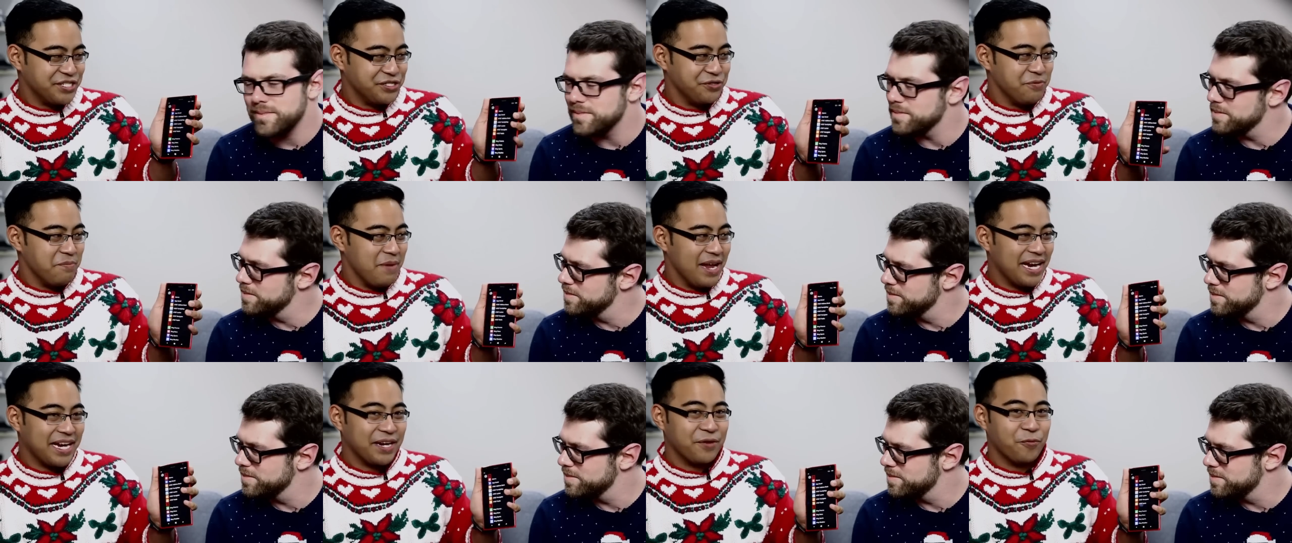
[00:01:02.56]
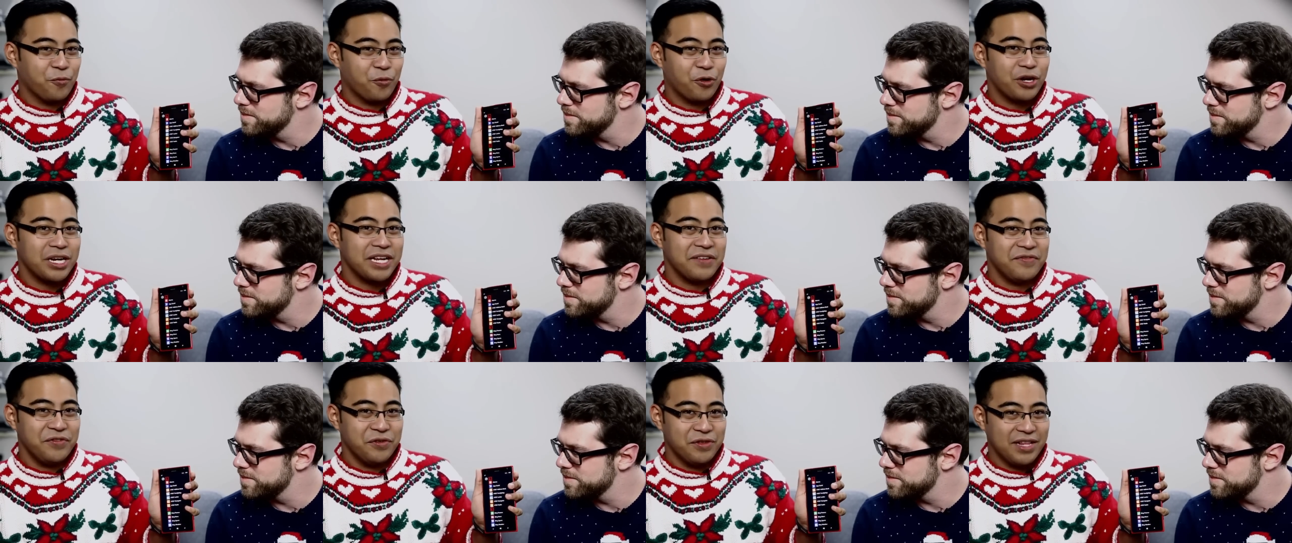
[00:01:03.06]
Speaker 1: could you make it
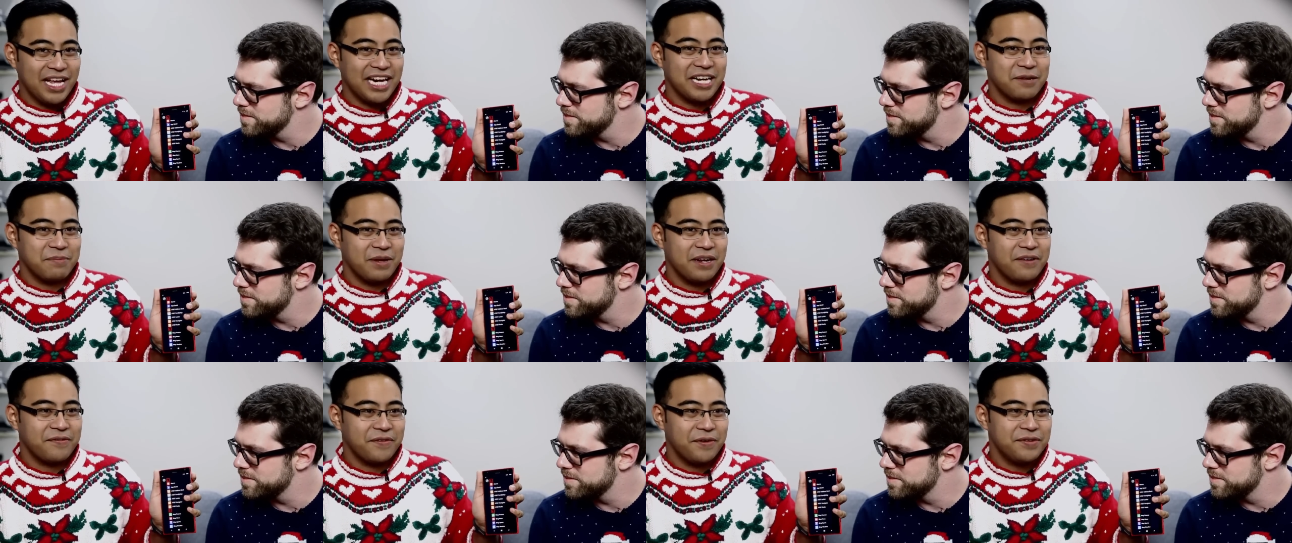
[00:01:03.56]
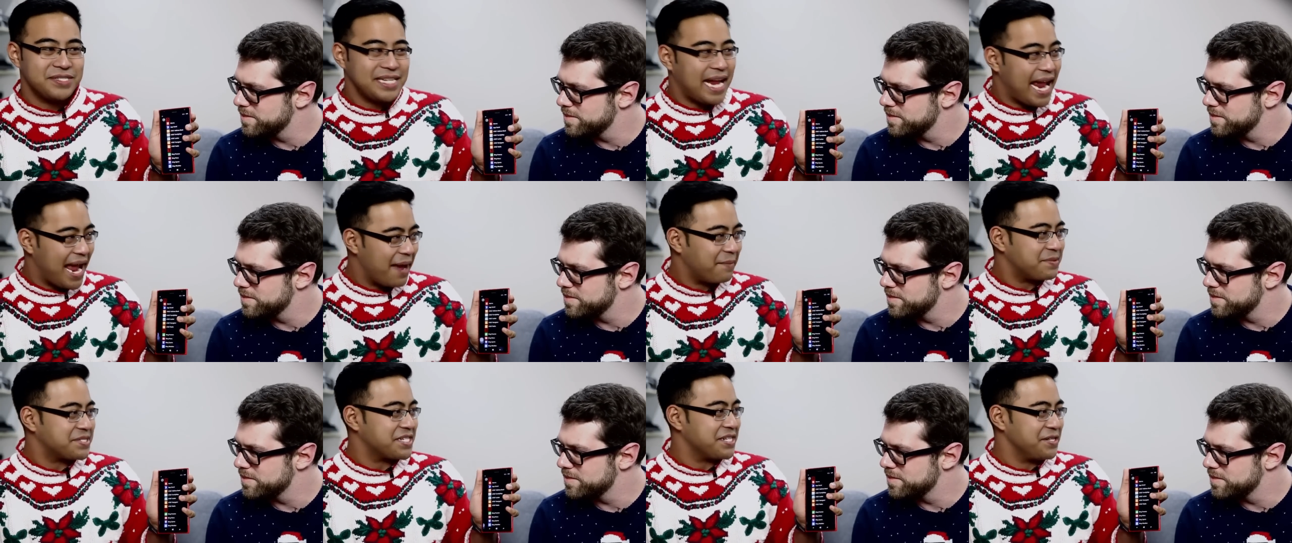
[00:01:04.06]
work if you like big phones?
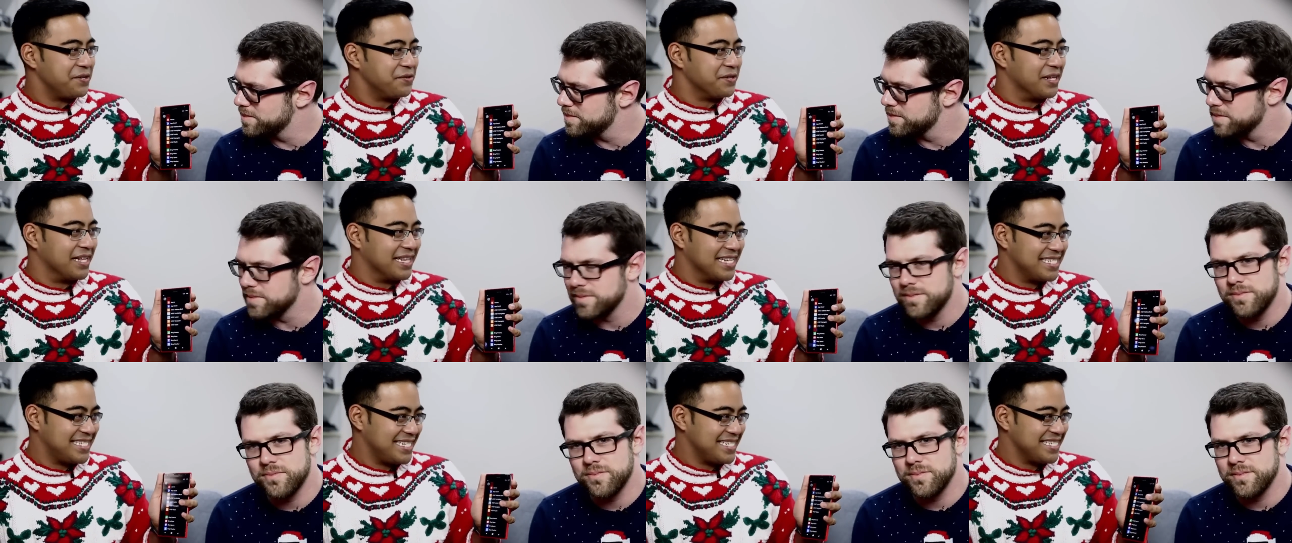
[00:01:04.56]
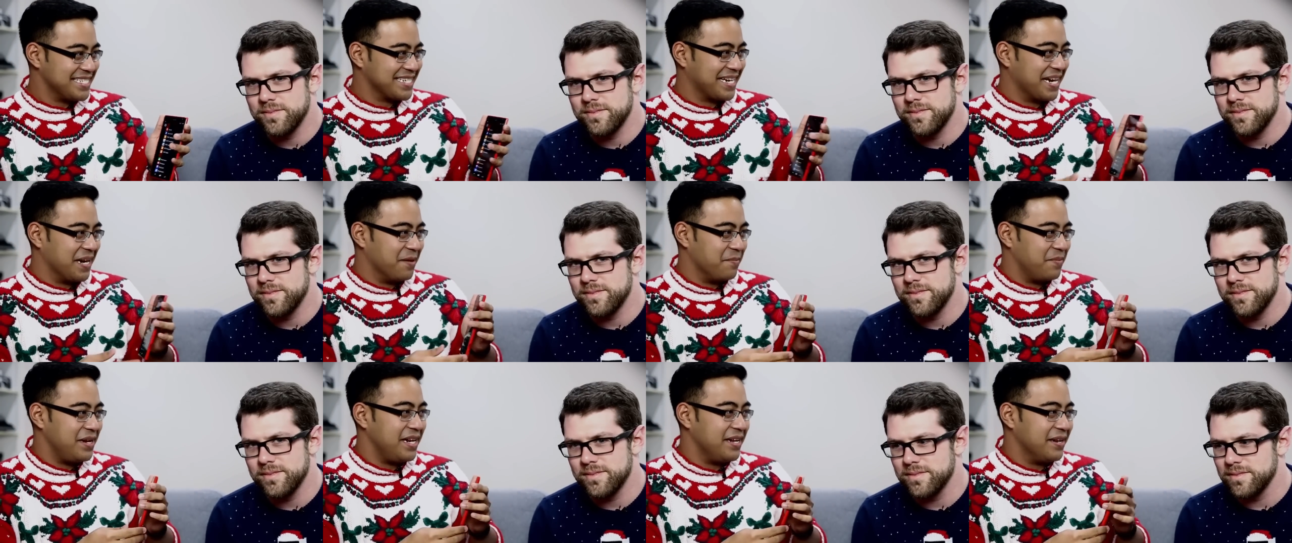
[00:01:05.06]
Absolutely. This isn't
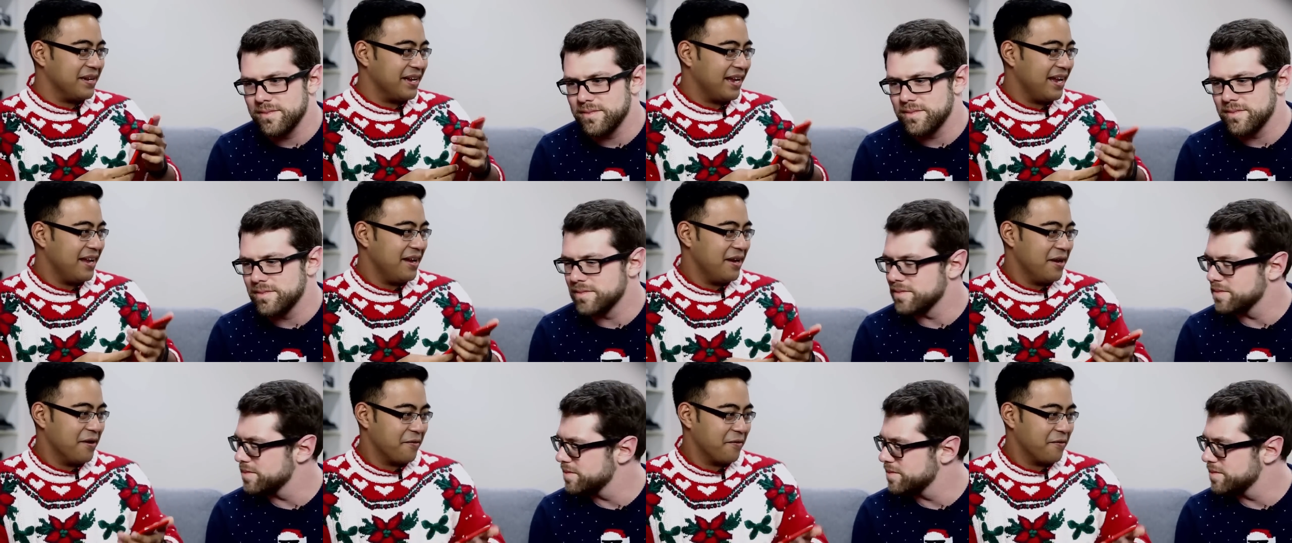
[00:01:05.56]
going to be